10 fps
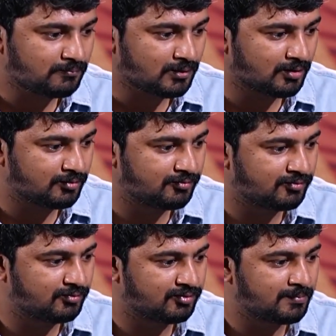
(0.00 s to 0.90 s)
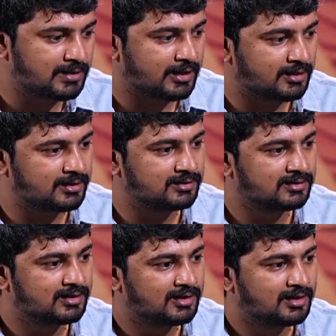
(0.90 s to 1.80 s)
from Darling,
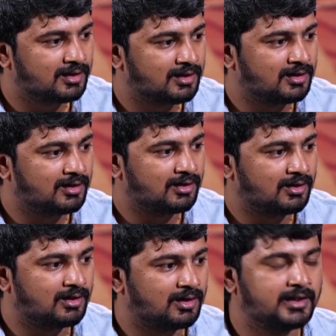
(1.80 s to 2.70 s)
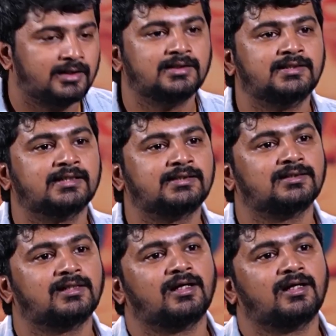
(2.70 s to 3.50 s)
it is just